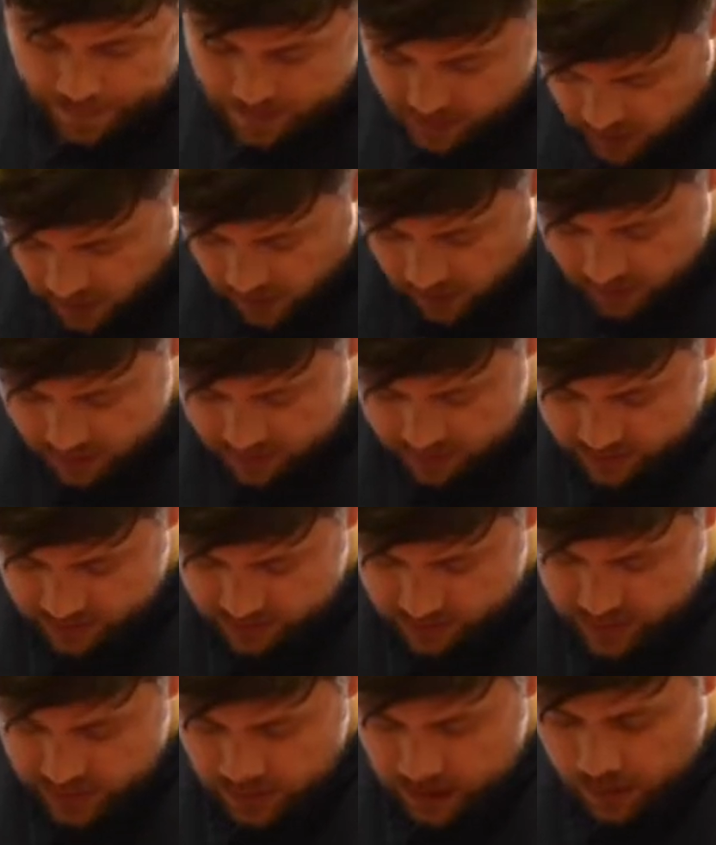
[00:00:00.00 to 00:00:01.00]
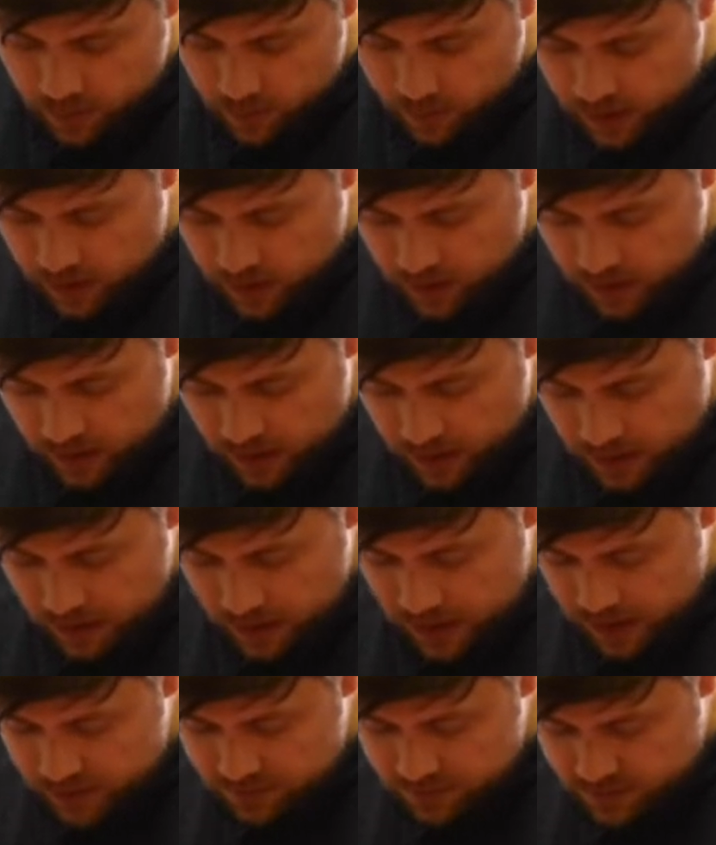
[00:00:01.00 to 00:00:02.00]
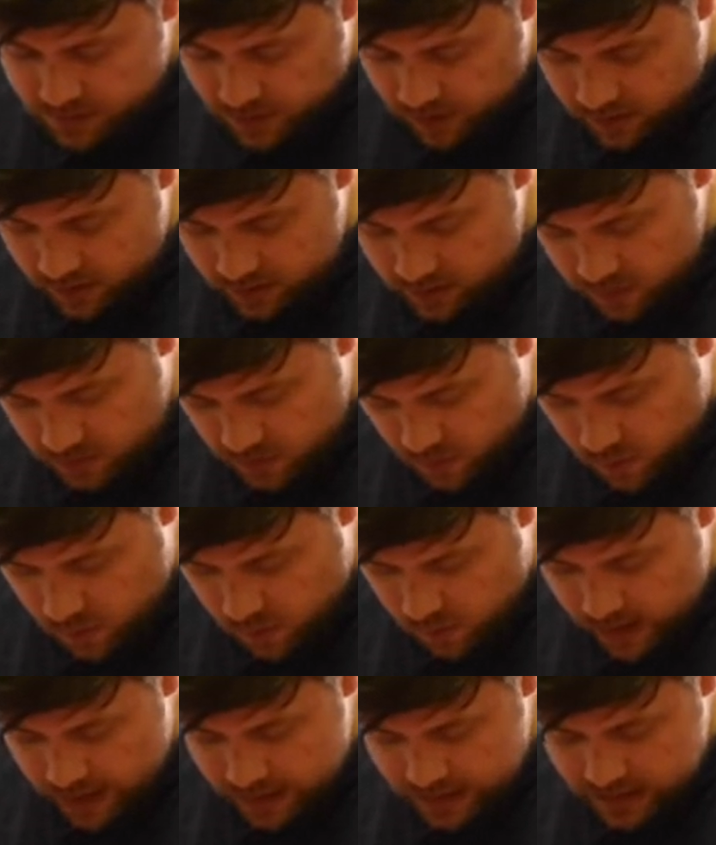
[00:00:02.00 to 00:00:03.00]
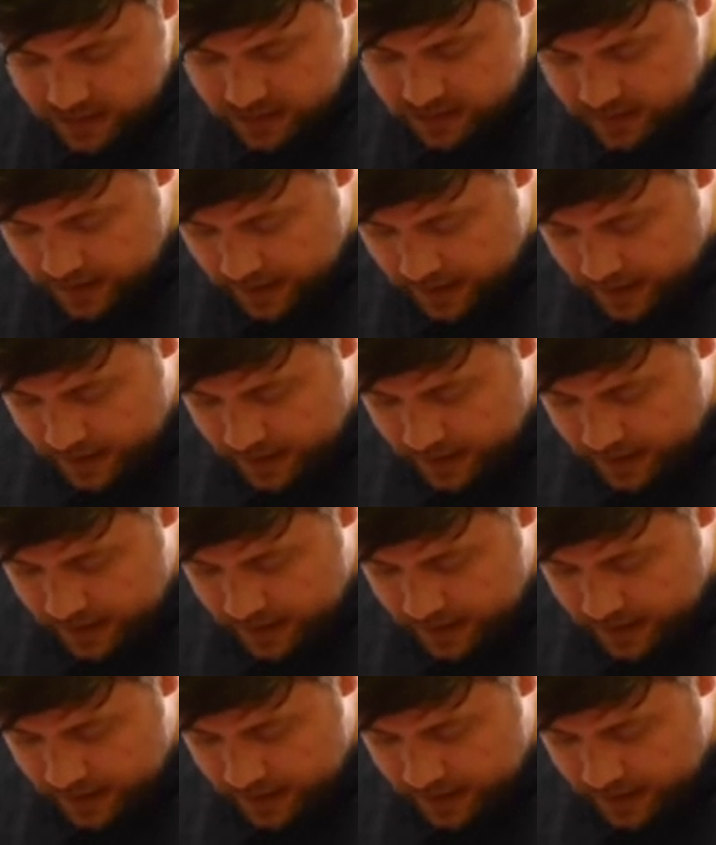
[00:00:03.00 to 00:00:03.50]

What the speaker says: Scotland. Well, Scotland's always